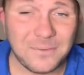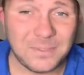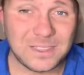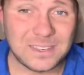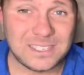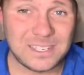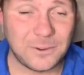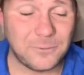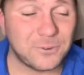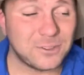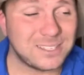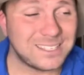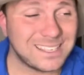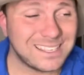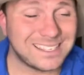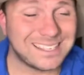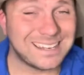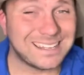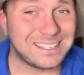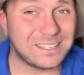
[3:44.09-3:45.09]
The difference
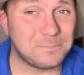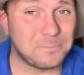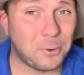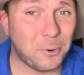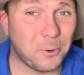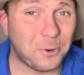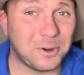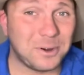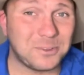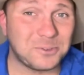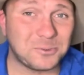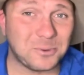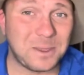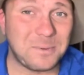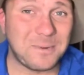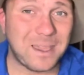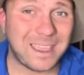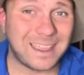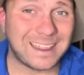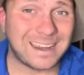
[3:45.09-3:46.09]
isn't as important as we
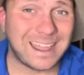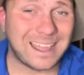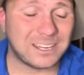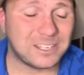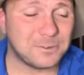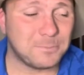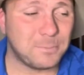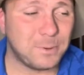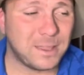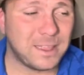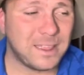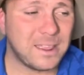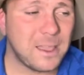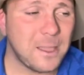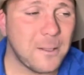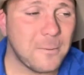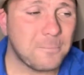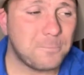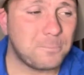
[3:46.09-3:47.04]
make it out to be,